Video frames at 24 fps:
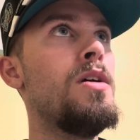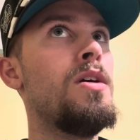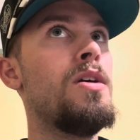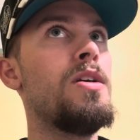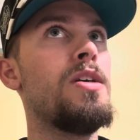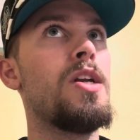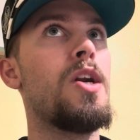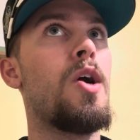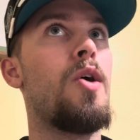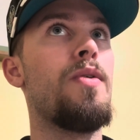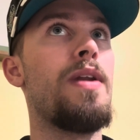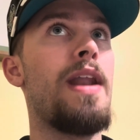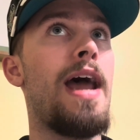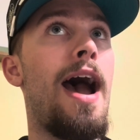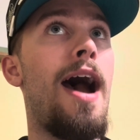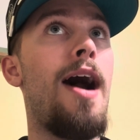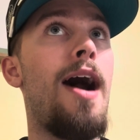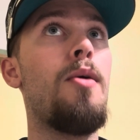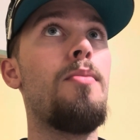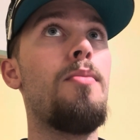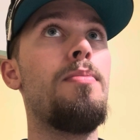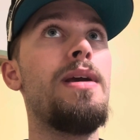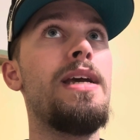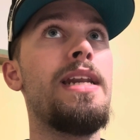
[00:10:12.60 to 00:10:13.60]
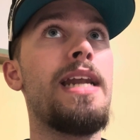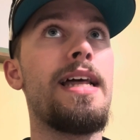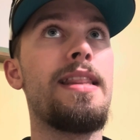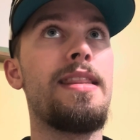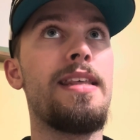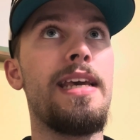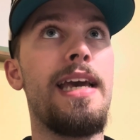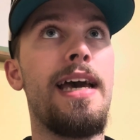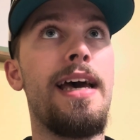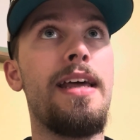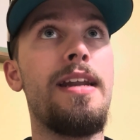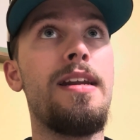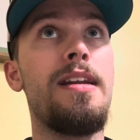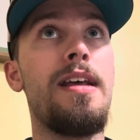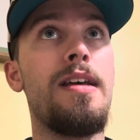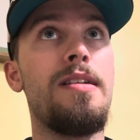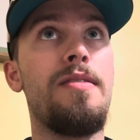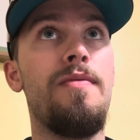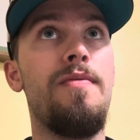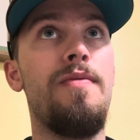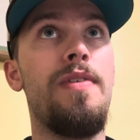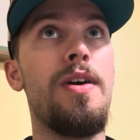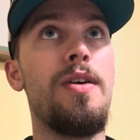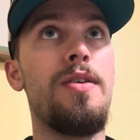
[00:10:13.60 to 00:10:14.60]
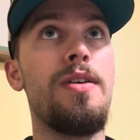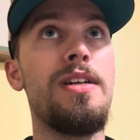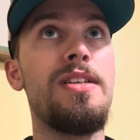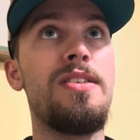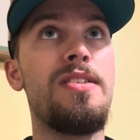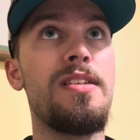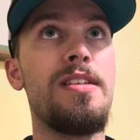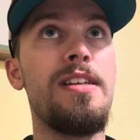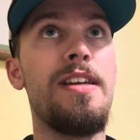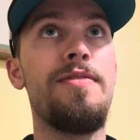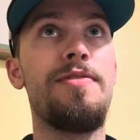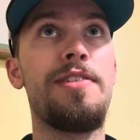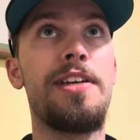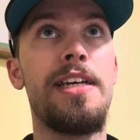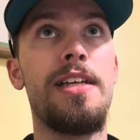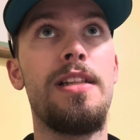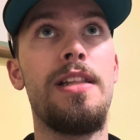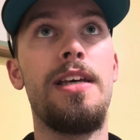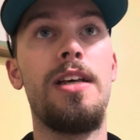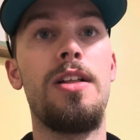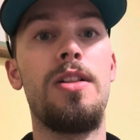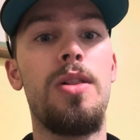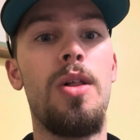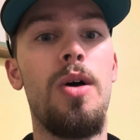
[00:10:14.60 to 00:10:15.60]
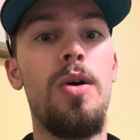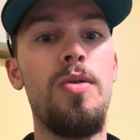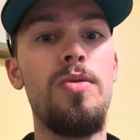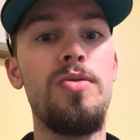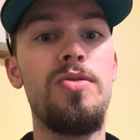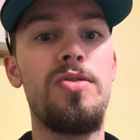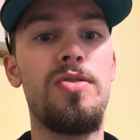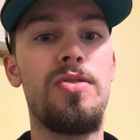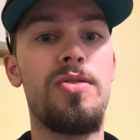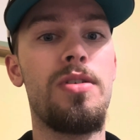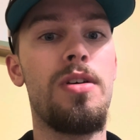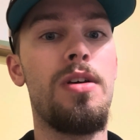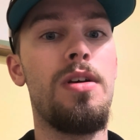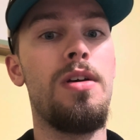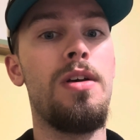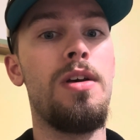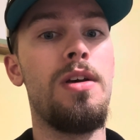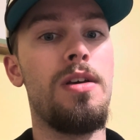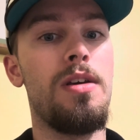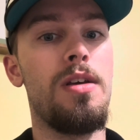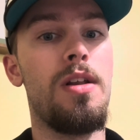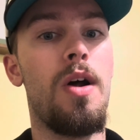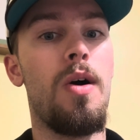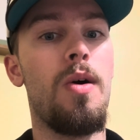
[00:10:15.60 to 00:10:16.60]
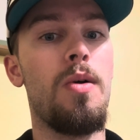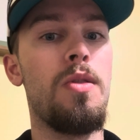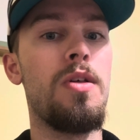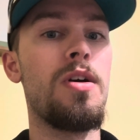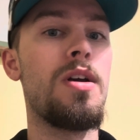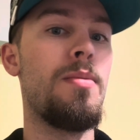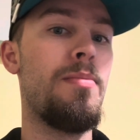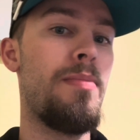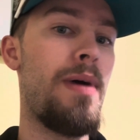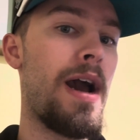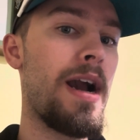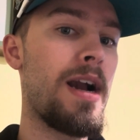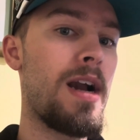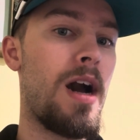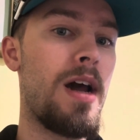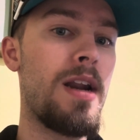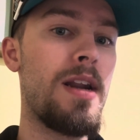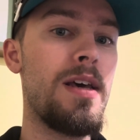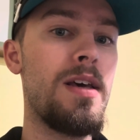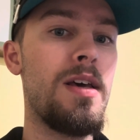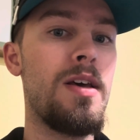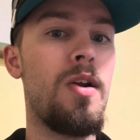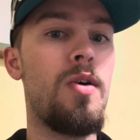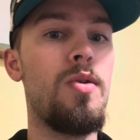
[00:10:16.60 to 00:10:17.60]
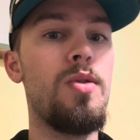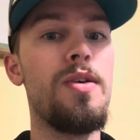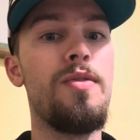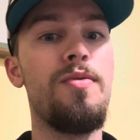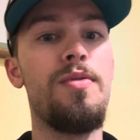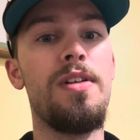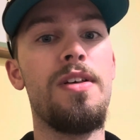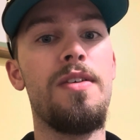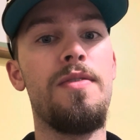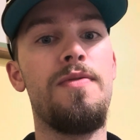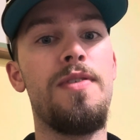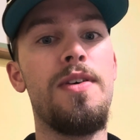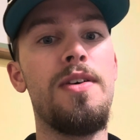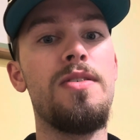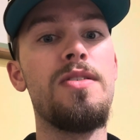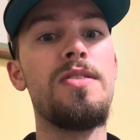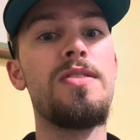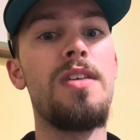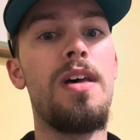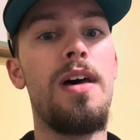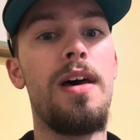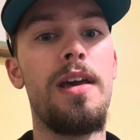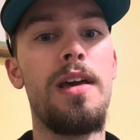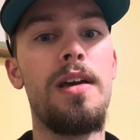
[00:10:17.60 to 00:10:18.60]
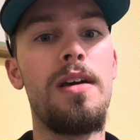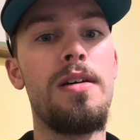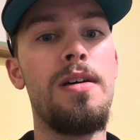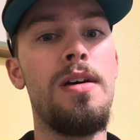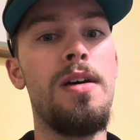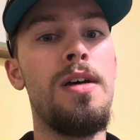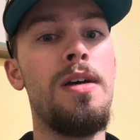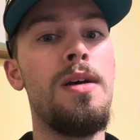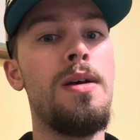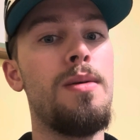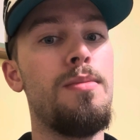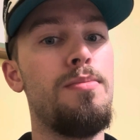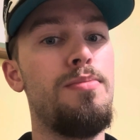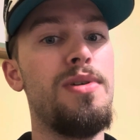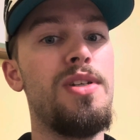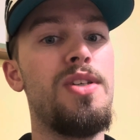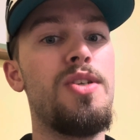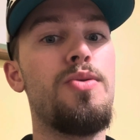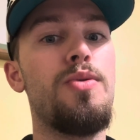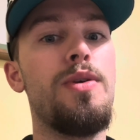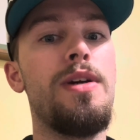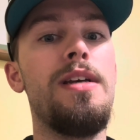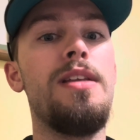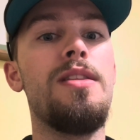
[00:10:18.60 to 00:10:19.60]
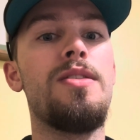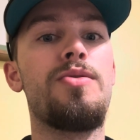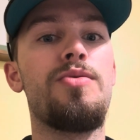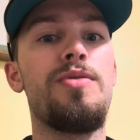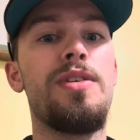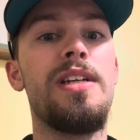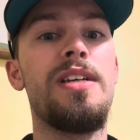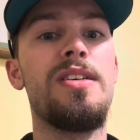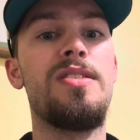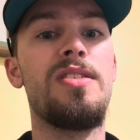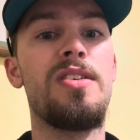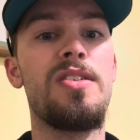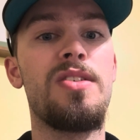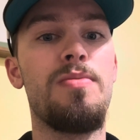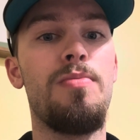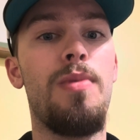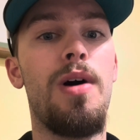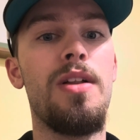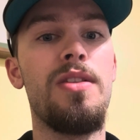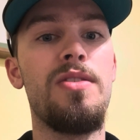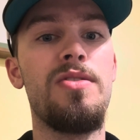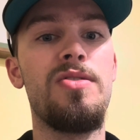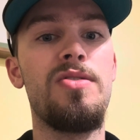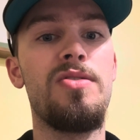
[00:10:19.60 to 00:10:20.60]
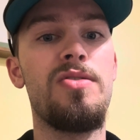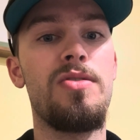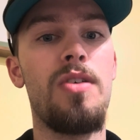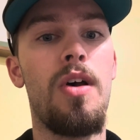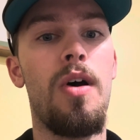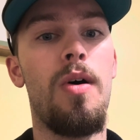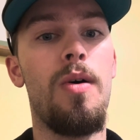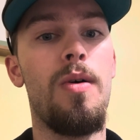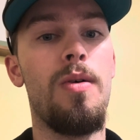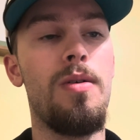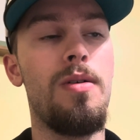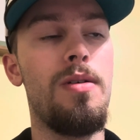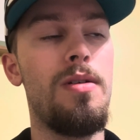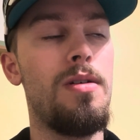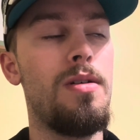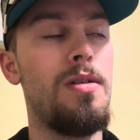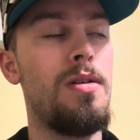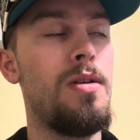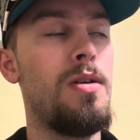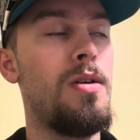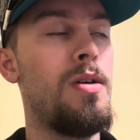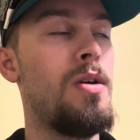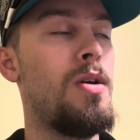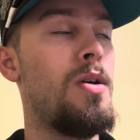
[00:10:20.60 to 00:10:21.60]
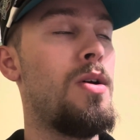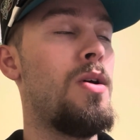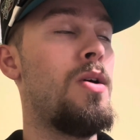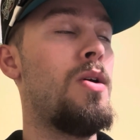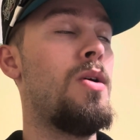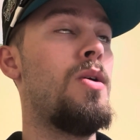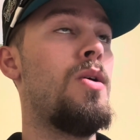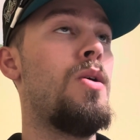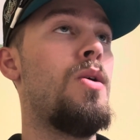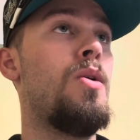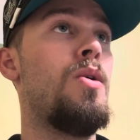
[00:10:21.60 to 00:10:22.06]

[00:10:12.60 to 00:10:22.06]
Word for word: you know, now being at the end and very significantly close, you know, looking back on it, it only really feels like between three to six months. So I'm